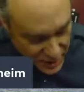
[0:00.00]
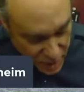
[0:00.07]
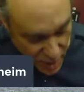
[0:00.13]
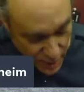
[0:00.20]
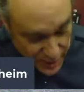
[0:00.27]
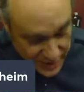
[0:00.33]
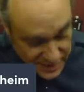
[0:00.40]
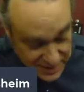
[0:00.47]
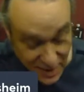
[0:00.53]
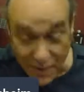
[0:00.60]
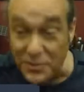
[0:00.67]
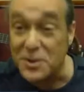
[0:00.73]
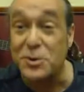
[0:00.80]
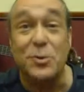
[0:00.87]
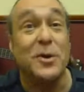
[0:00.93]
mm. I call
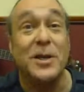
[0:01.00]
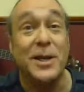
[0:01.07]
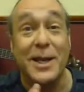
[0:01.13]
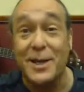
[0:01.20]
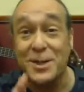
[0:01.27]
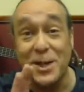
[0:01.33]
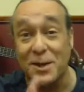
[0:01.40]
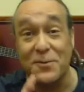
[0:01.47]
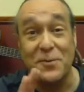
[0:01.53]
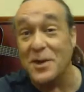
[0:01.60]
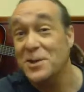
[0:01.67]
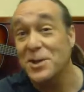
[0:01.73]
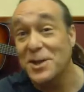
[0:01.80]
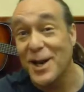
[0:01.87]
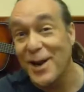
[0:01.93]
myself a strategic
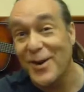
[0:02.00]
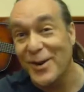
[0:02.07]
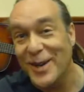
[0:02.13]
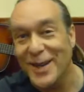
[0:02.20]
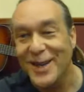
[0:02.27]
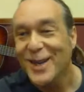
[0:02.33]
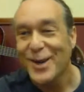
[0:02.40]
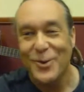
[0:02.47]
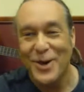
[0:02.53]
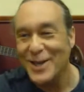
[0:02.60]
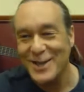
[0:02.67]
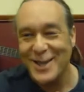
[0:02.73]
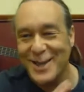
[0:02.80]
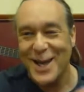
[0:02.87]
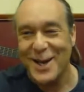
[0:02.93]
visionary. What there
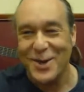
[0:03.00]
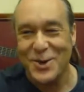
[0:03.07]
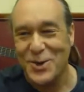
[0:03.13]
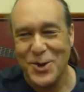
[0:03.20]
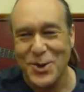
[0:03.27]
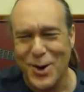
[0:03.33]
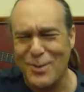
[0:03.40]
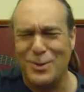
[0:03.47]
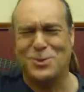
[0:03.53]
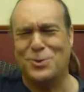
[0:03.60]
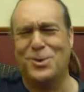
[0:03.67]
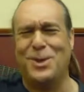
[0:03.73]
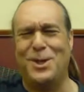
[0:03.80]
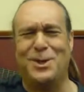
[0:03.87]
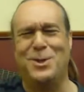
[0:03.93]
is it you that you do? I'm a
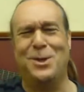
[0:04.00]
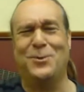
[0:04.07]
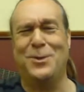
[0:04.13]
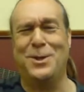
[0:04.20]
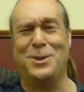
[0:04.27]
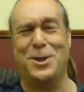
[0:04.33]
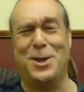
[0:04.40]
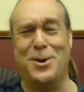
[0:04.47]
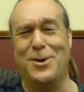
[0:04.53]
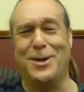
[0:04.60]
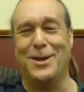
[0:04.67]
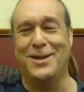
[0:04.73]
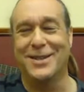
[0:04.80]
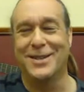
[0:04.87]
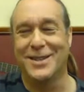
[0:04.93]
strategic
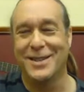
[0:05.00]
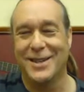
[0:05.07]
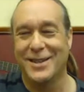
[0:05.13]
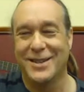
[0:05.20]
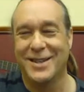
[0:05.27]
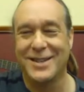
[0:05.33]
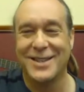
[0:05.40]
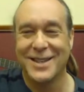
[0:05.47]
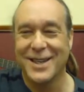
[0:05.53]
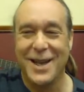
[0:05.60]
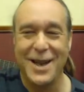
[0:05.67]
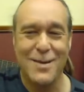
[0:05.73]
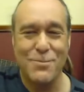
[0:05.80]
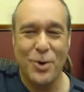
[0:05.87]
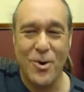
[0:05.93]
visionary.
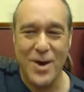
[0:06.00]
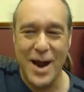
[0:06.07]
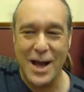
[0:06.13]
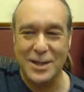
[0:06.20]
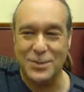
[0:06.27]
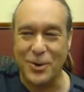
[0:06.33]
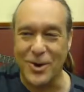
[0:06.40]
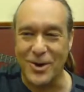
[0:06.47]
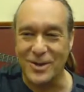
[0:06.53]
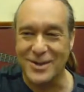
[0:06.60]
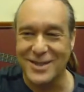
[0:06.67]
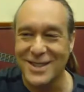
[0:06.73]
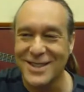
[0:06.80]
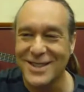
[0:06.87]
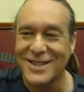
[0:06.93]
Import right.
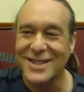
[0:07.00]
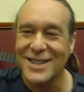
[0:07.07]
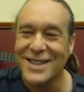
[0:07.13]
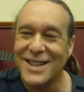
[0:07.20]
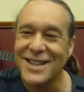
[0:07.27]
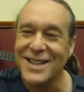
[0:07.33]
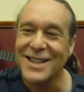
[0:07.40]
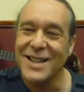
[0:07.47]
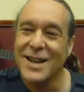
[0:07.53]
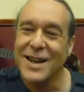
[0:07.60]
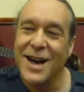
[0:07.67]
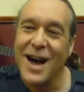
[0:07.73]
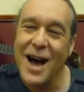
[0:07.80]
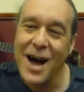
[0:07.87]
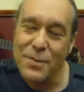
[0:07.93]
exports.
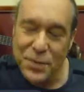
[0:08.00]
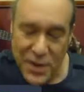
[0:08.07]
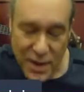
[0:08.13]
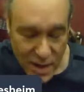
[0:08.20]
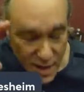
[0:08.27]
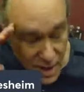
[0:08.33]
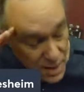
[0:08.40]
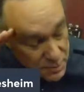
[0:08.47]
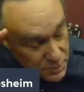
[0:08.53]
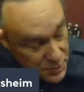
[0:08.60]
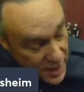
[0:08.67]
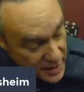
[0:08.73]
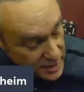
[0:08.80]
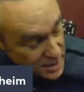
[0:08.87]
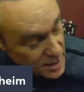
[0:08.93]
um,
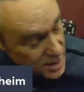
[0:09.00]
but